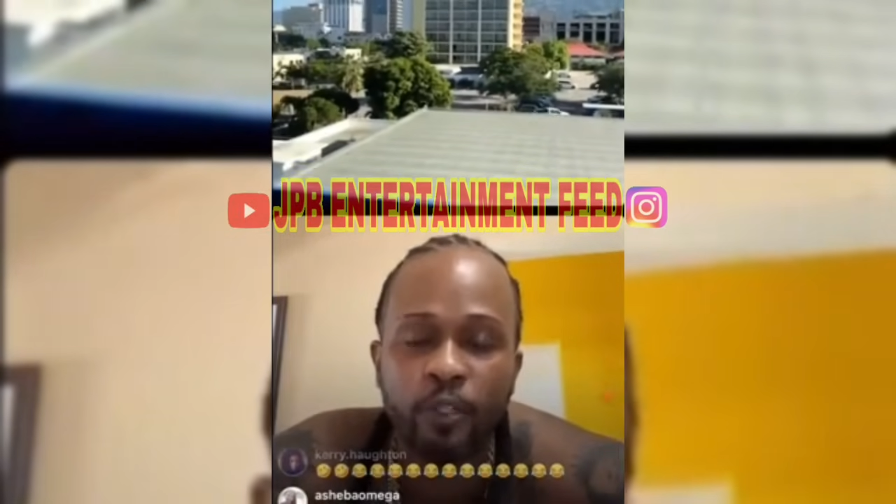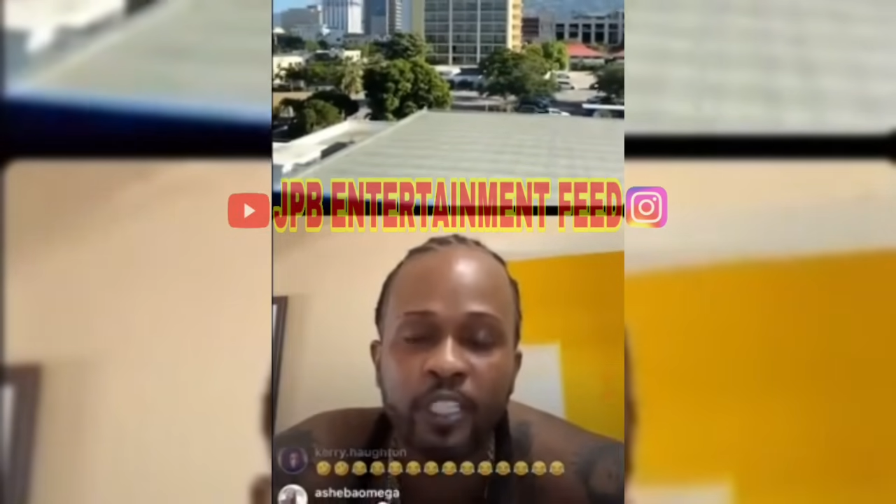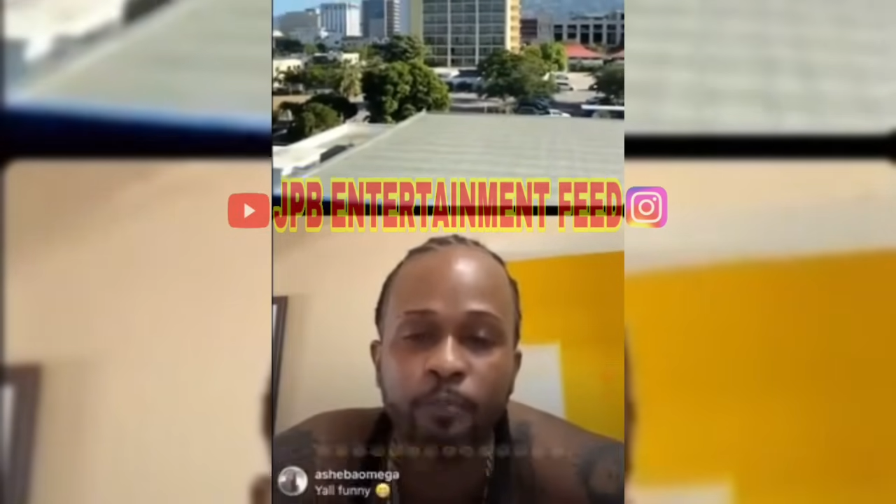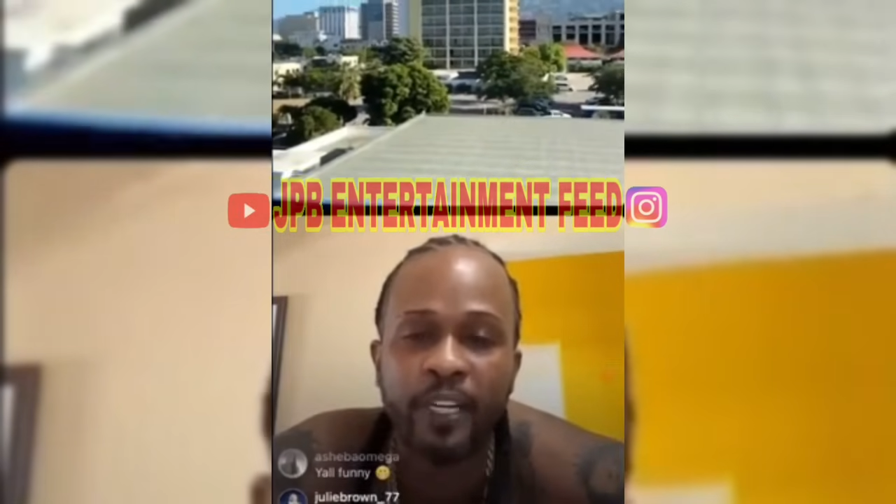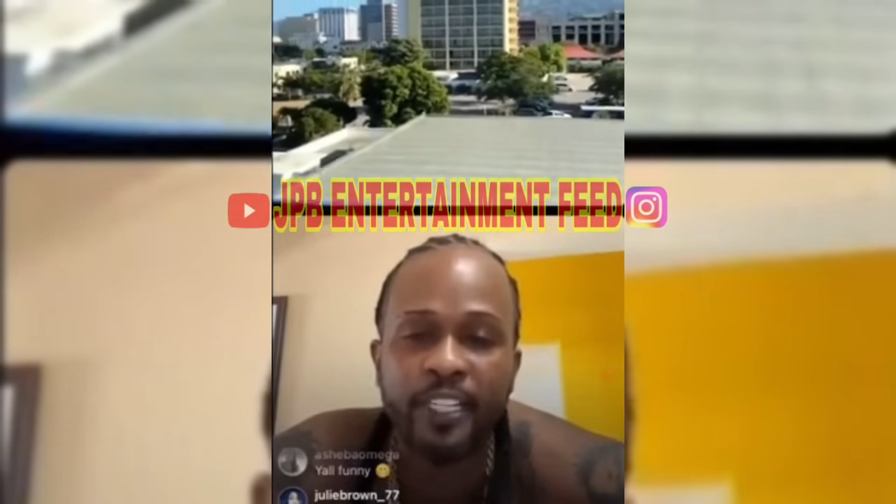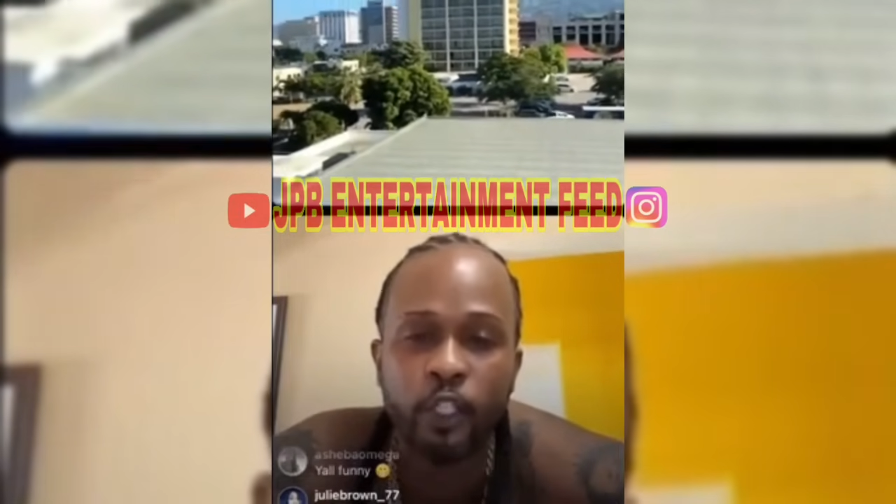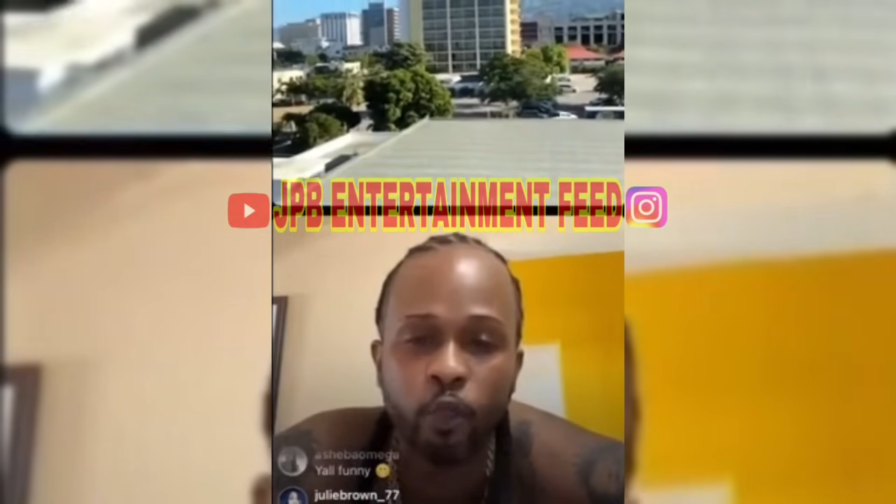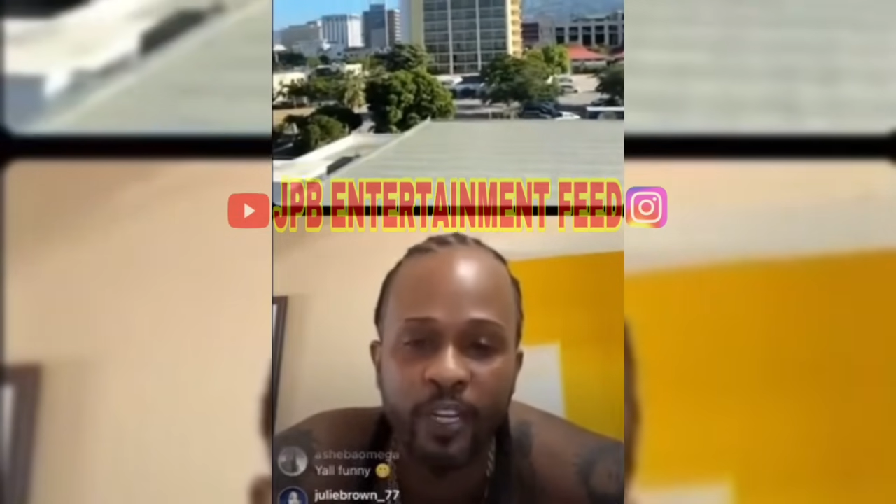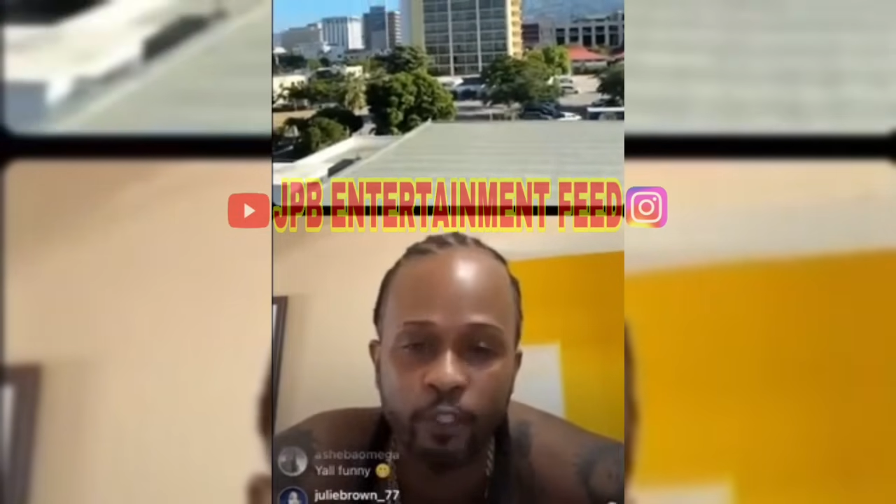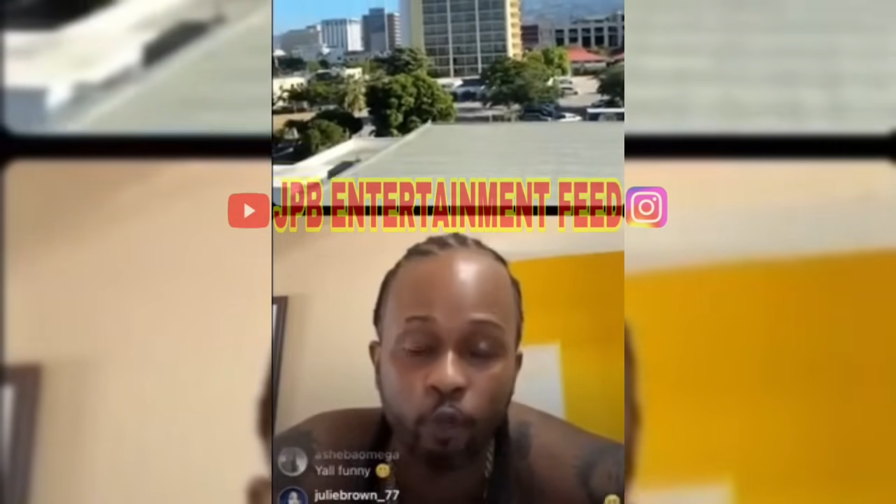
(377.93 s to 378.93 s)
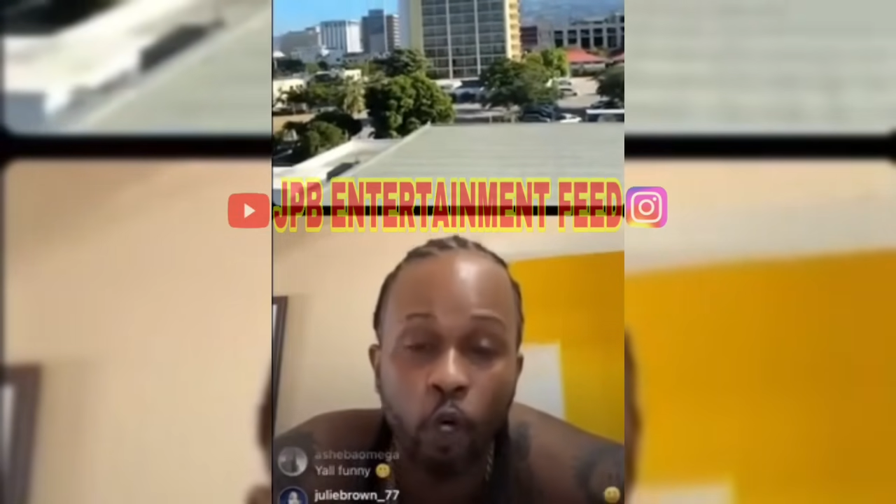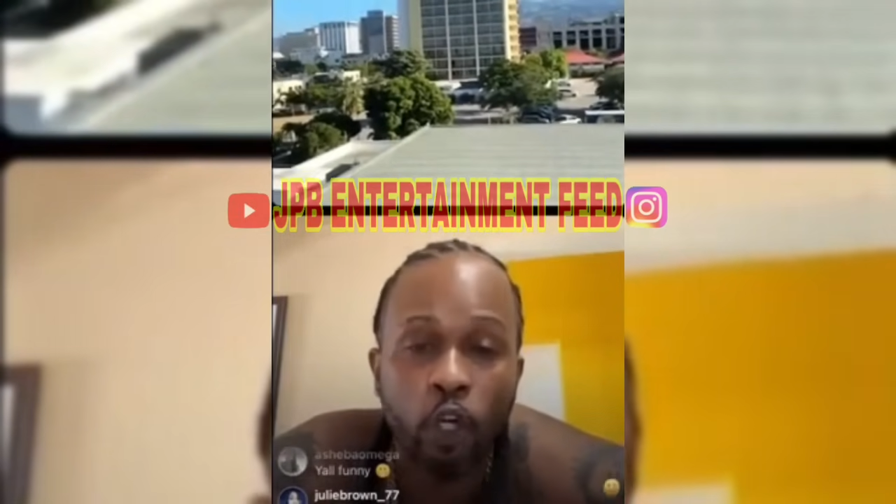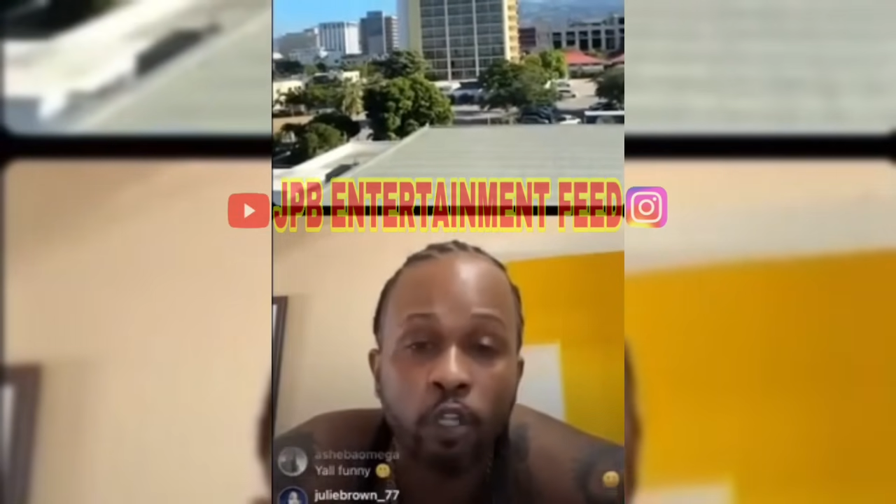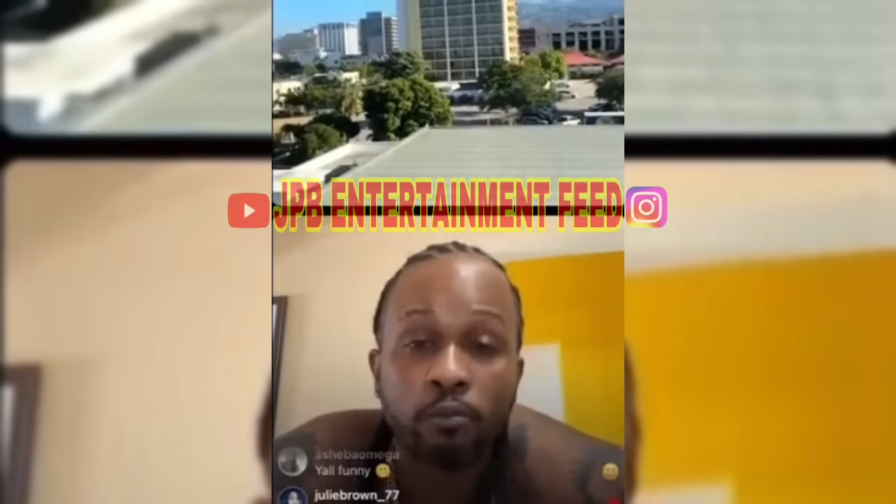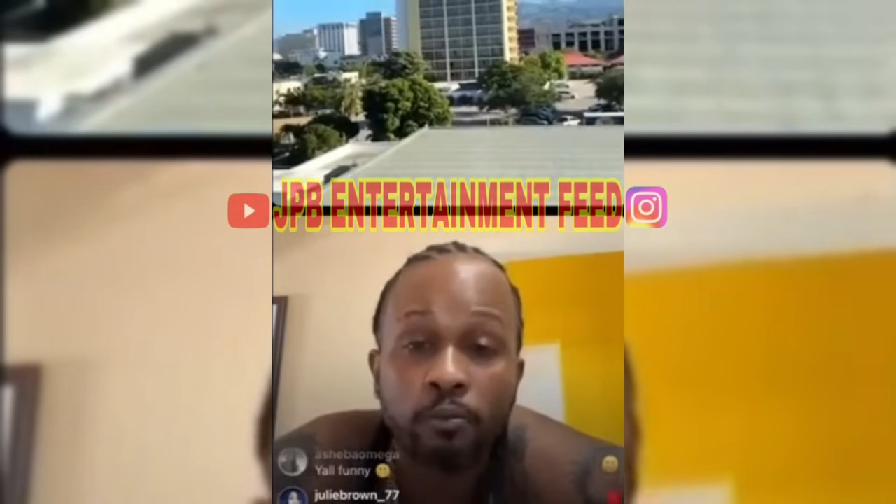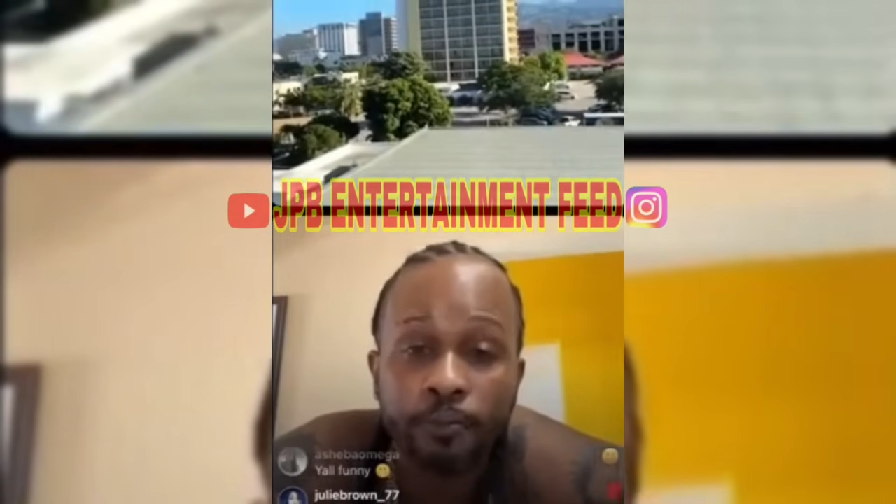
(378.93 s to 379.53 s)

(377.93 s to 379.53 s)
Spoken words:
with it on the U.S. ground.